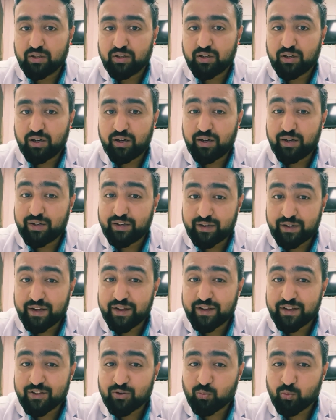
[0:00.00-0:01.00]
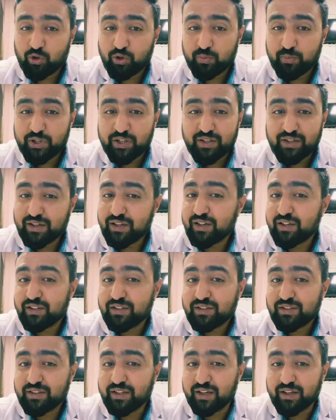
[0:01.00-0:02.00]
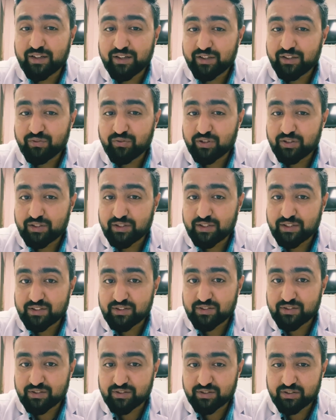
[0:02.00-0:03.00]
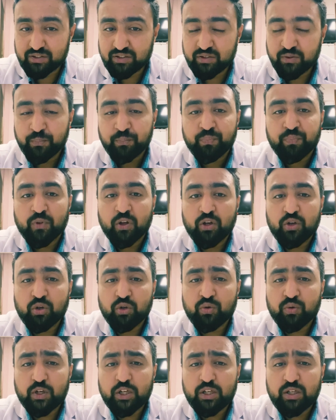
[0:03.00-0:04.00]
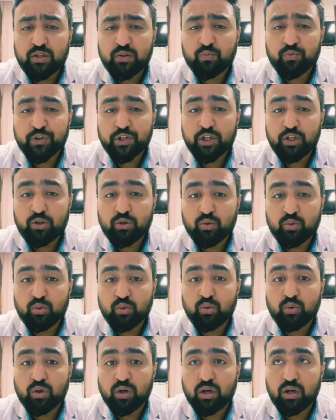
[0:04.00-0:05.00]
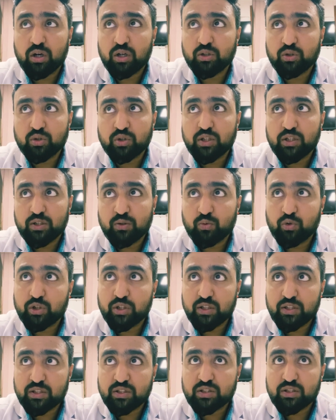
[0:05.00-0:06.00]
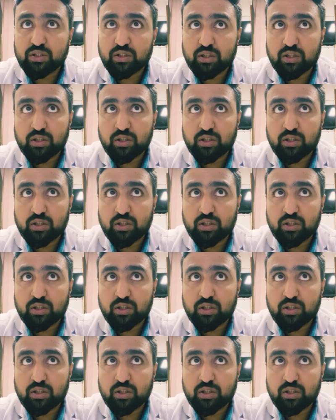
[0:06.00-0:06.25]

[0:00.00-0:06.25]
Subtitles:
and take a small break and get ready for the next surgery. Usually we do, usually the OT list,